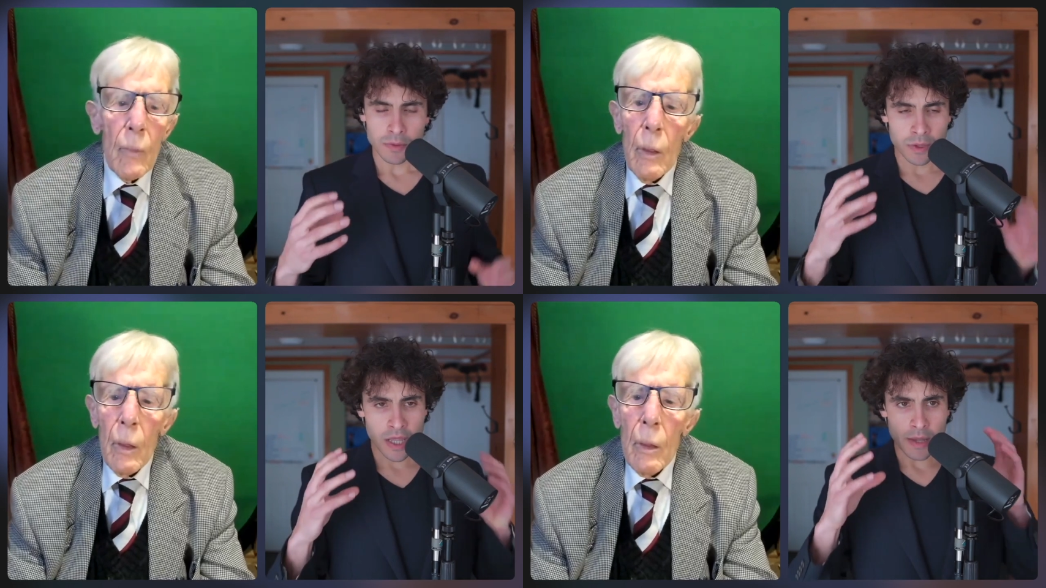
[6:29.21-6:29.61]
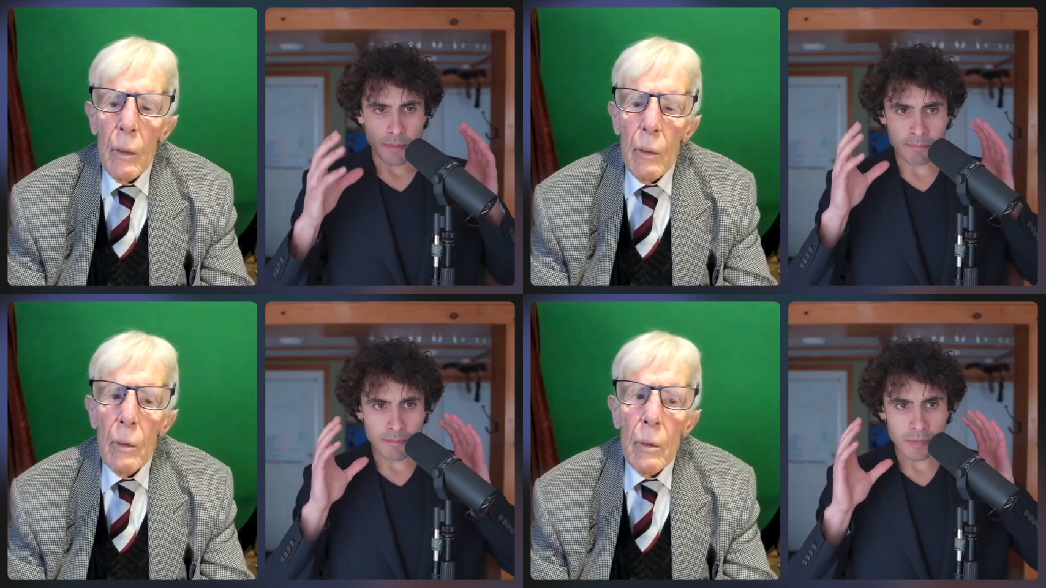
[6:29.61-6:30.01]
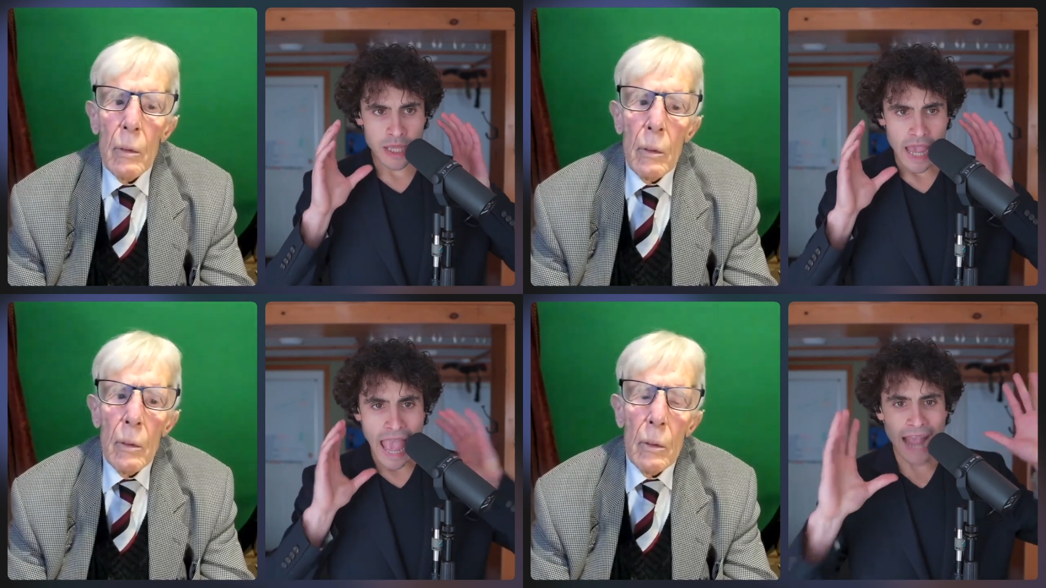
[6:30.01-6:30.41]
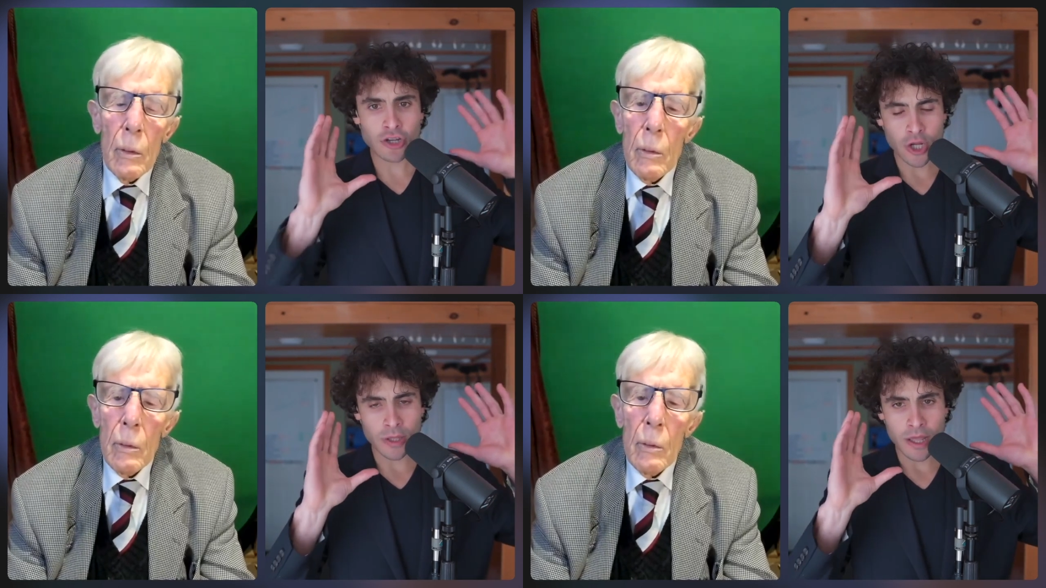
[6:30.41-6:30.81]
Speaker 1: the
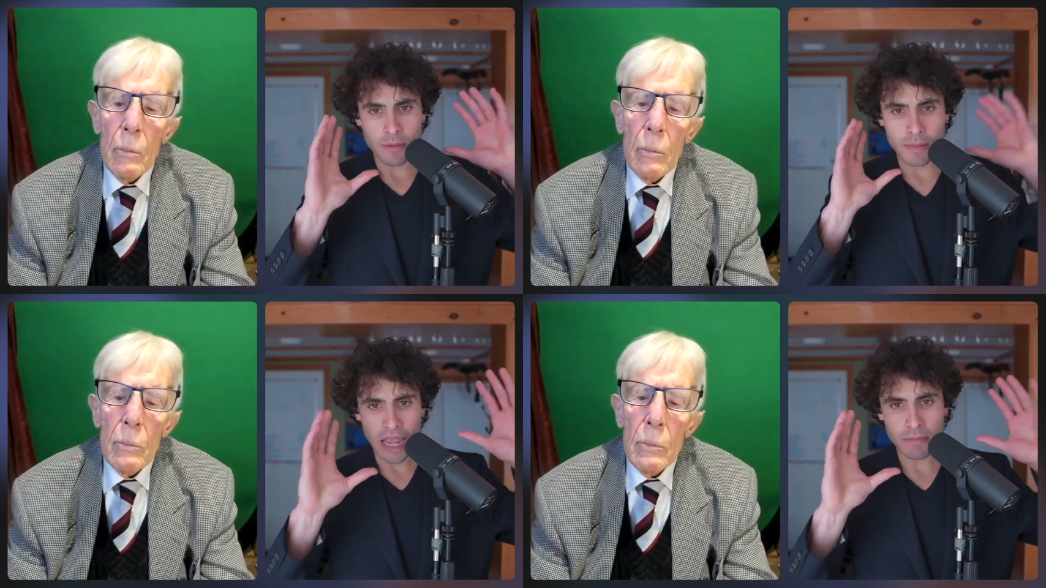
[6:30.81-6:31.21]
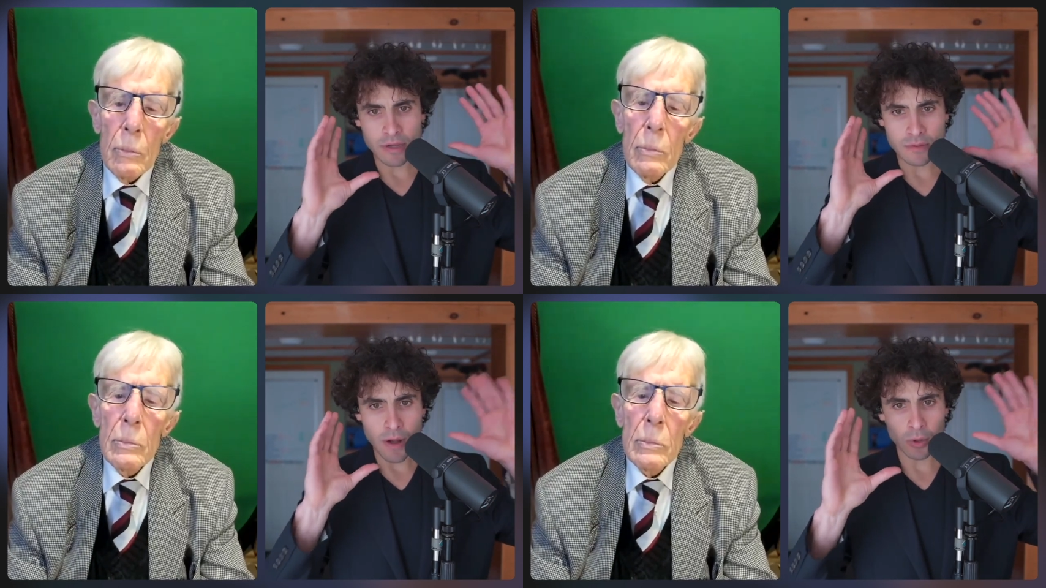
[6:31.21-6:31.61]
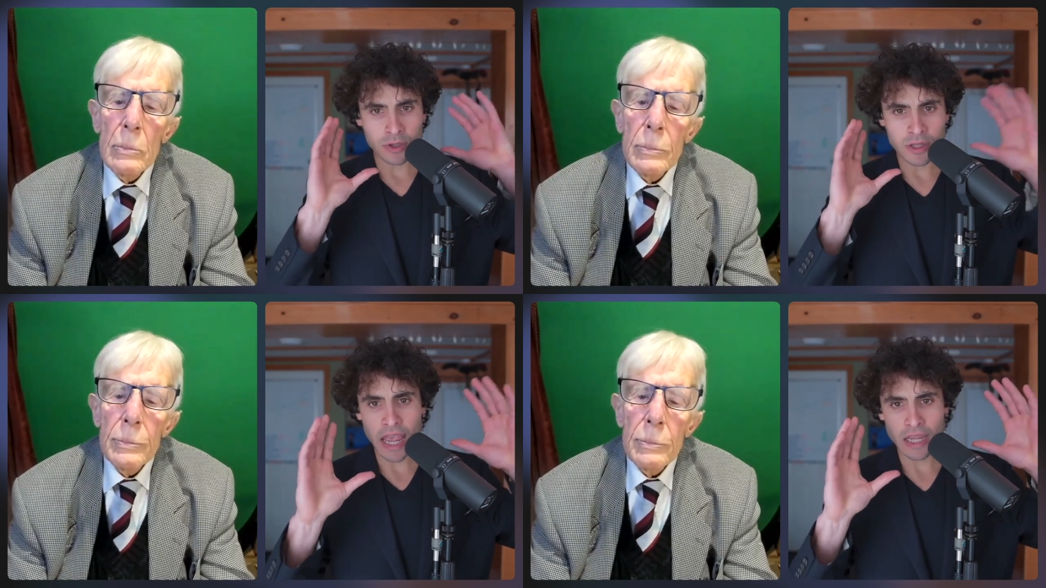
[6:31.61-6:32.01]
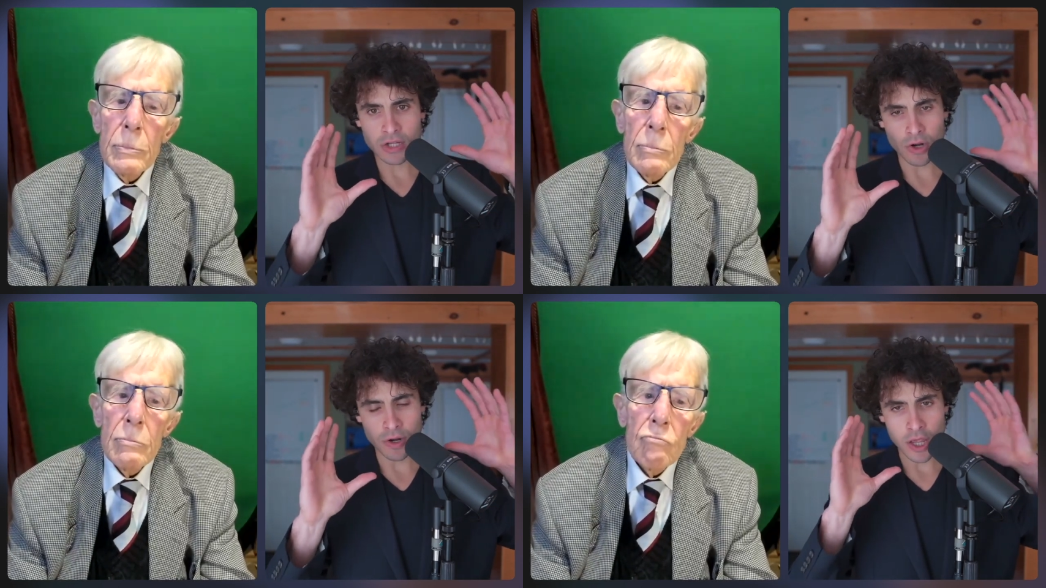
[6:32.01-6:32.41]
action that a baby's mouth
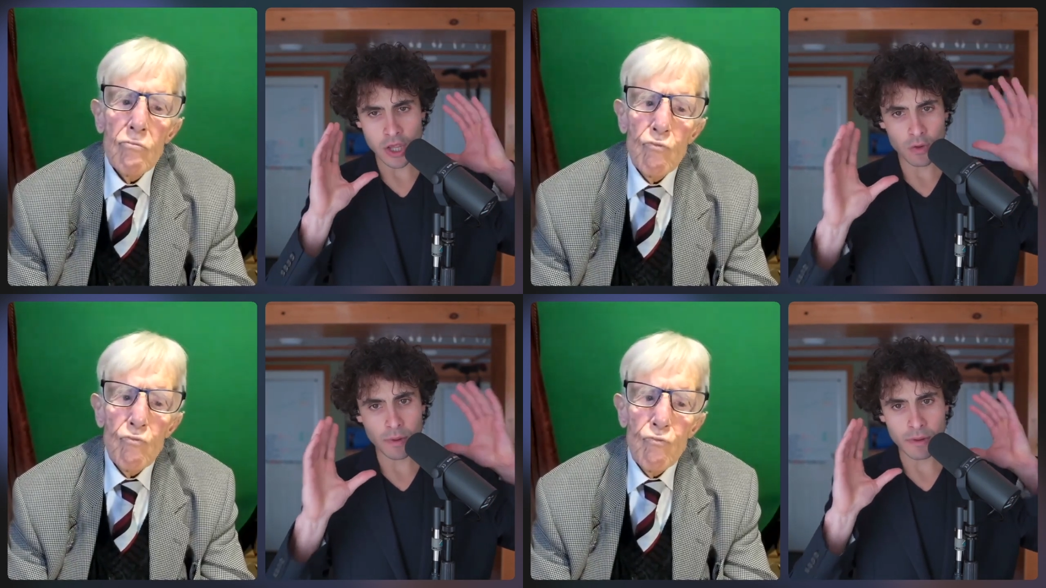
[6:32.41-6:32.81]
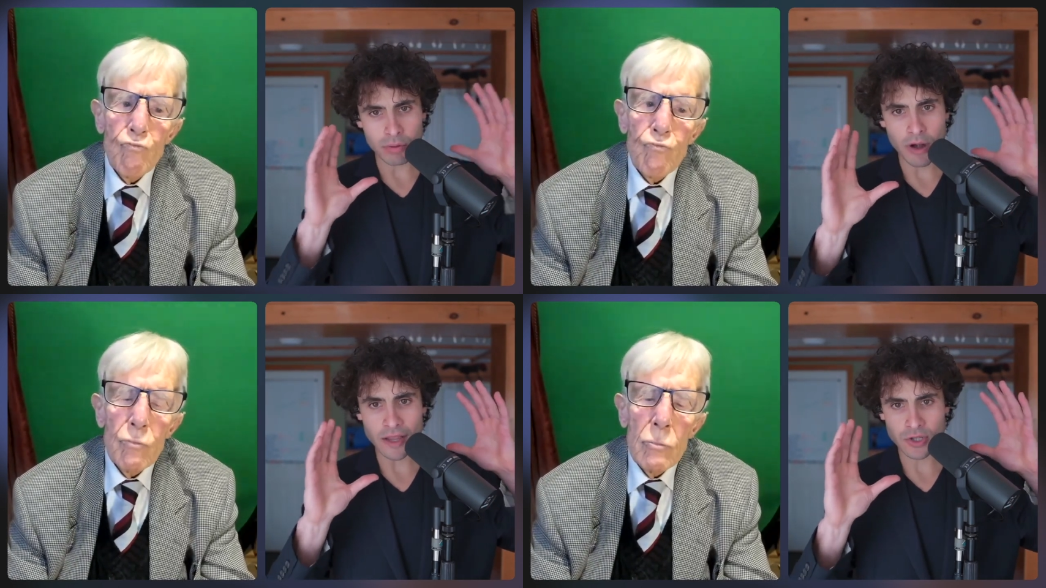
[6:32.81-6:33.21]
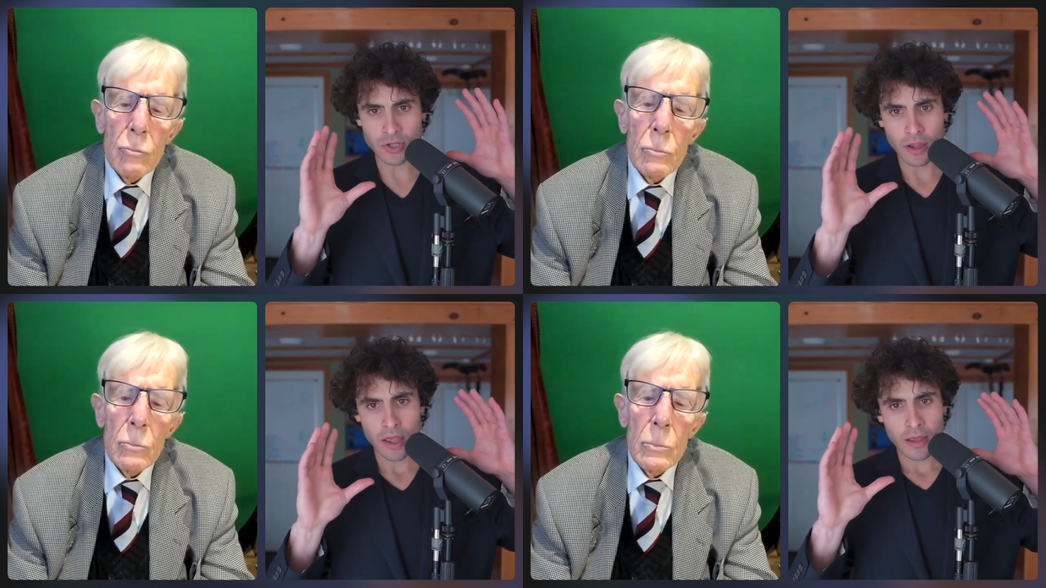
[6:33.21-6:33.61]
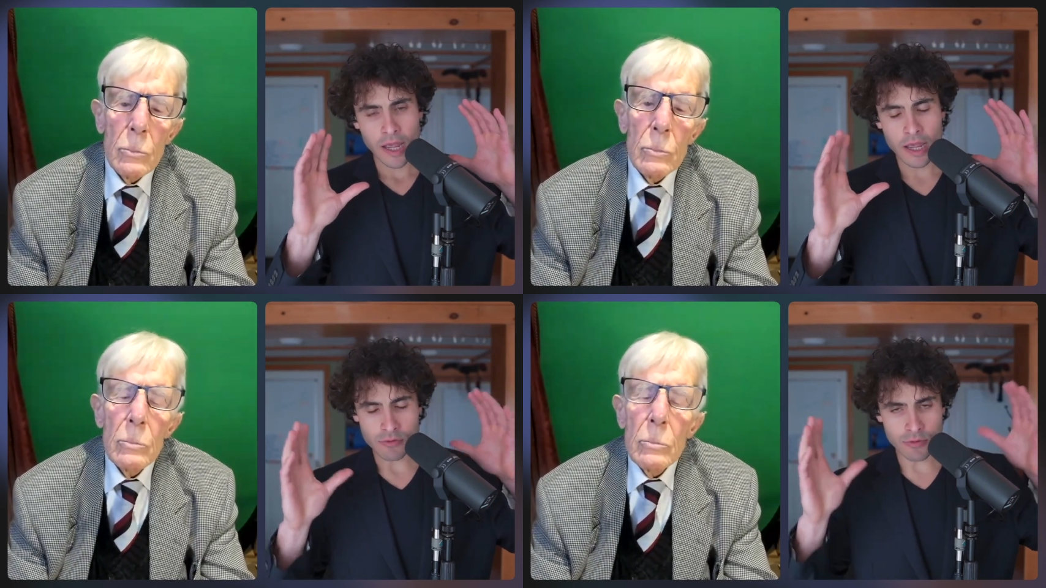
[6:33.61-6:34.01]
takes on a human breast and